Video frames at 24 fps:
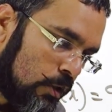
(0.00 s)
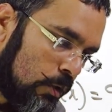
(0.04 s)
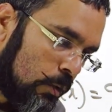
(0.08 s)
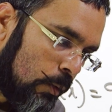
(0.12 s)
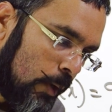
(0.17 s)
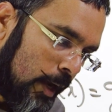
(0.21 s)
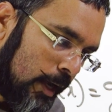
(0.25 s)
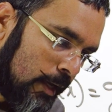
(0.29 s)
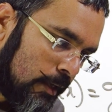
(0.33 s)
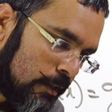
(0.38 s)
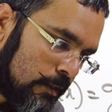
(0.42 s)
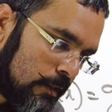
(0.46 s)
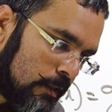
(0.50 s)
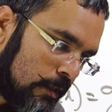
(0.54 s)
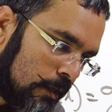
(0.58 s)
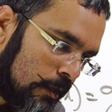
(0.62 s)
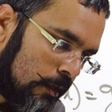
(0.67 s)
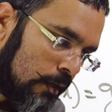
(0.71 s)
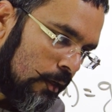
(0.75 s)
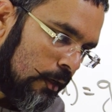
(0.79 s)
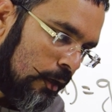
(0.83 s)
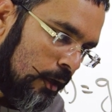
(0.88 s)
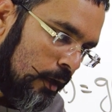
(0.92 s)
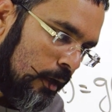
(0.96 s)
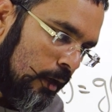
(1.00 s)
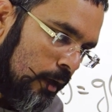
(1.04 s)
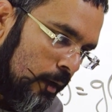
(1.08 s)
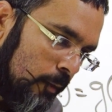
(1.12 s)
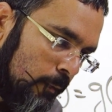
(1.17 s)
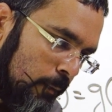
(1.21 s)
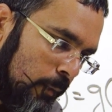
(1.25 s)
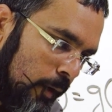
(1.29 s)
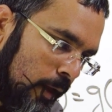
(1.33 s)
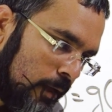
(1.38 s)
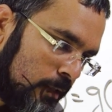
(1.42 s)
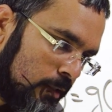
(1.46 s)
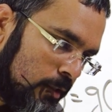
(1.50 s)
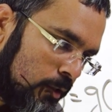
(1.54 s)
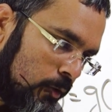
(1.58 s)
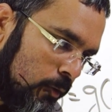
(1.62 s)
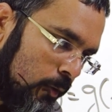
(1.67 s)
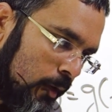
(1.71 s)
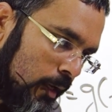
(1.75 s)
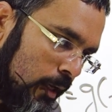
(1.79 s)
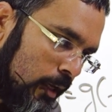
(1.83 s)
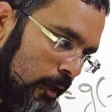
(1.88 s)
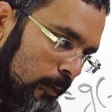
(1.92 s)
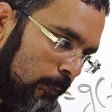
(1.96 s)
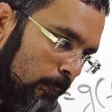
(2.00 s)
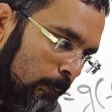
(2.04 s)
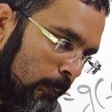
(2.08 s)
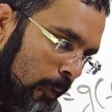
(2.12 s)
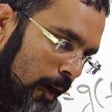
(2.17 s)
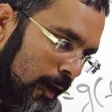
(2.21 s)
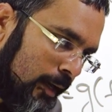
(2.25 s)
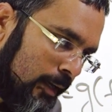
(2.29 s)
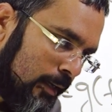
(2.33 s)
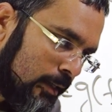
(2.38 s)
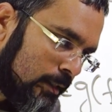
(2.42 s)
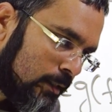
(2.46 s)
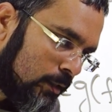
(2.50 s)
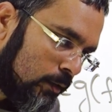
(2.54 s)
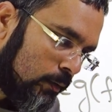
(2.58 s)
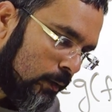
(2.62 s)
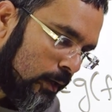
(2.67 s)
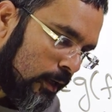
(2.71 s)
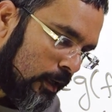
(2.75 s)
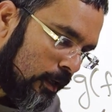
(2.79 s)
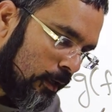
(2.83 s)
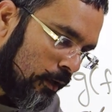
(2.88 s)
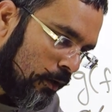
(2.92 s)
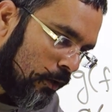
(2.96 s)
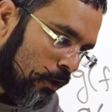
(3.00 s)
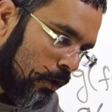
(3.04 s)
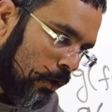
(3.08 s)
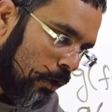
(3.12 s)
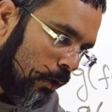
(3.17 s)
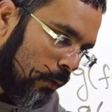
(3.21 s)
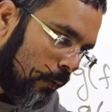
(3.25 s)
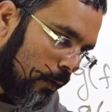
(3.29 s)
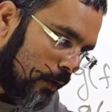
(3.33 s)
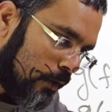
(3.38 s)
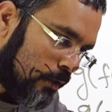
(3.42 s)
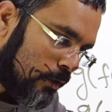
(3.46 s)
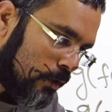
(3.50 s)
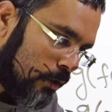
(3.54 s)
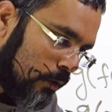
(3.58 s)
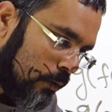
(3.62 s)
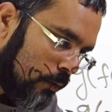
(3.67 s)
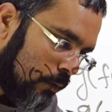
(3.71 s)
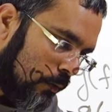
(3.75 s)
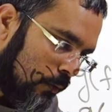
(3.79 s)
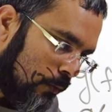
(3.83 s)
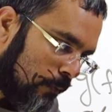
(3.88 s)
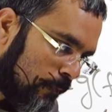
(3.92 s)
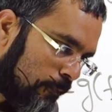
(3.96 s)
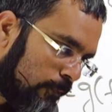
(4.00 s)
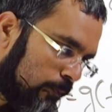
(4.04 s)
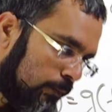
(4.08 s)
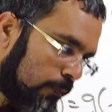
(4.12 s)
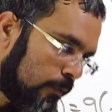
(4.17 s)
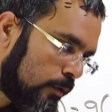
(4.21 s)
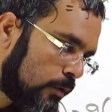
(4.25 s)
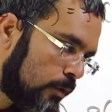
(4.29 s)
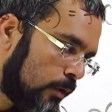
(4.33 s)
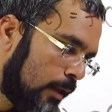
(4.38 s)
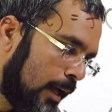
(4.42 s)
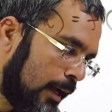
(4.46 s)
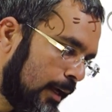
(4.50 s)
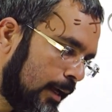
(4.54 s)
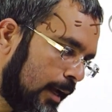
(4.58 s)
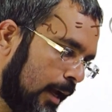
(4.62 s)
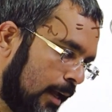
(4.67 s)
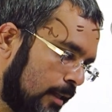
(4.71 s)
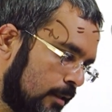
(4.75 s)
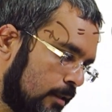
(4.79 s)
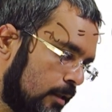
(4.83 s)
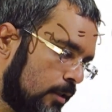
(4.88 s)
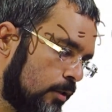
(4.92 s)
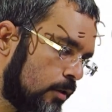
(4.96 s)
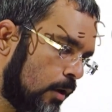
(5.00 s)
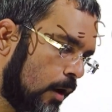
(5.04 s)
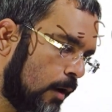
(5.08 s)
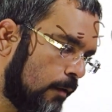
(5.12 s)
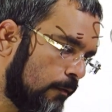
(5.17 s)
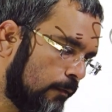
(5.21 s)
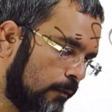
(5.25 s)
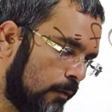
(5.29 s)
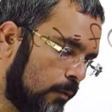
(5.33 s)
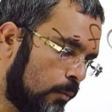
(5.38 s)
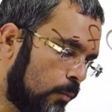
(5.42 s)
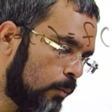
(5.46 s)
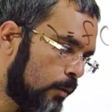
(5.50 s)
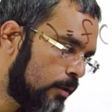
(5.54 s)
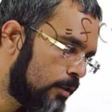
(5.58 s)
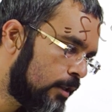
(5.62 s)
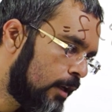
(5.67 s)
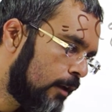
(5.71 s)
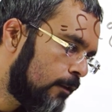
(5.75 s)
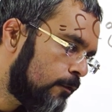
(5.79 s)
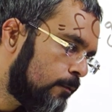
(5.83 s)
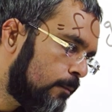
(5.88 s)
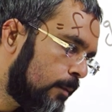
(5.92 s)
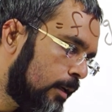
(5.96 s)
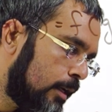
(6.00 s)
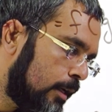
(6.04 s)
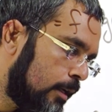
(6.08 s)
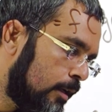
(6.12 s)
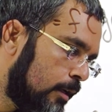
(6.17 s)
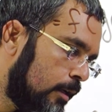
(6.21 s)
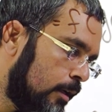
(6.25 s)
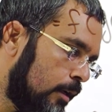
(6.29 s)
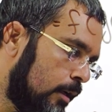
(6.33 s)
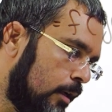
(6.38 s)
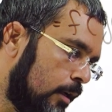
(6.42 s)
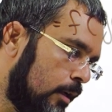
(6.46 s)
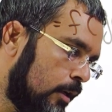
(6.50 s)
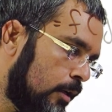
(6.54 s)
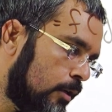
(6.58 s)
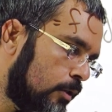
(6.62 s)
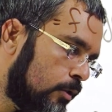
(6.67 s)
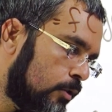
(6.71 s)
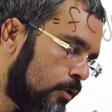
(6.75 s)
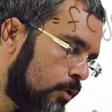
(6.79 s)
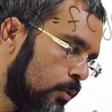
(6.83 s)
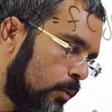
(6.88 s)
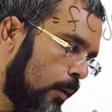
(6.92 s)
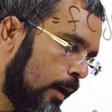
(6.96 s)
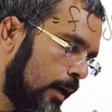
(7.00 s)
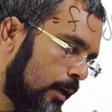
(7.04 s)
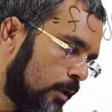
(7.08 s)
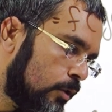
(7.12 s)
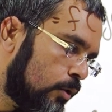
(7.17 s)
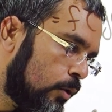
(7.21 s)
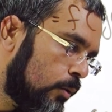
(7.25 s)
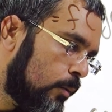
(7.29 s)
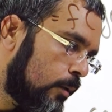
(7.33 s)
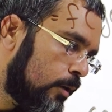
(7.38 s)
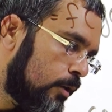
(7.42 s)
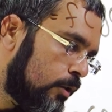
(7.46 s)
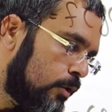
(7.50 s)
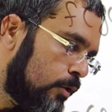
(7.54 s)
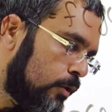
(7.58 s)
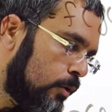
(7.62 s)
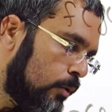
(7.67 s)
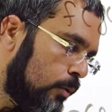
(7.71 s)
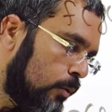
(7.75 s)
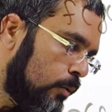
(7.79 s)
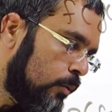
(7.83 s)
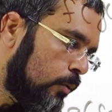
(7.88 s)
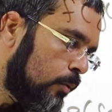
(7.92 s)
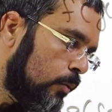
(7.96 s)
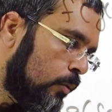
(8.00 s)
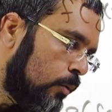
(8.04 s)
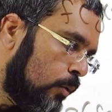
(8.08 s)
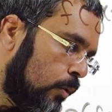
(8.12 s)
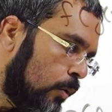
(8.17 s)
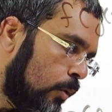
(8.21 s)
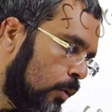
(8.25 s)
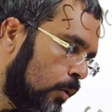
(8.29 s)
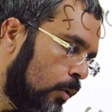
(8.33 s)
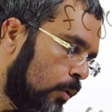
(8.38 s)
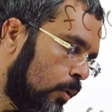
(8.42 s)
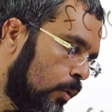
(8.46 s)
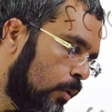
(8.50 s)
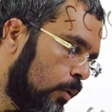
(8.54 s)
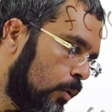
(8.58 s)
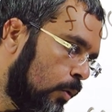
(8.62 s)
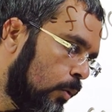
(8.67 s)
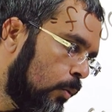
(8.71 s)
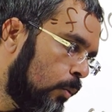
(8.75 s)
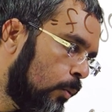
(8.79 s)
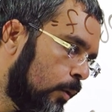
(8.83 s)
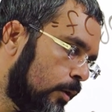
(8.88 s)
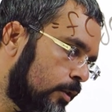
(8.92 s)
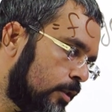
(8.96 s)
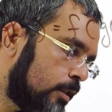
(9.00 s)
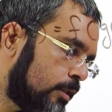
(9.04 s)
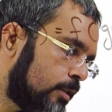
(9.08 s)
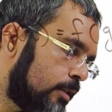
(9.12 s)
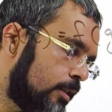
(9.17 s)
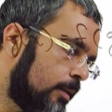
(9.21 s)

2x plus 3 minus 3 over 2. So that cancels off, which gives me 2x over 2, which is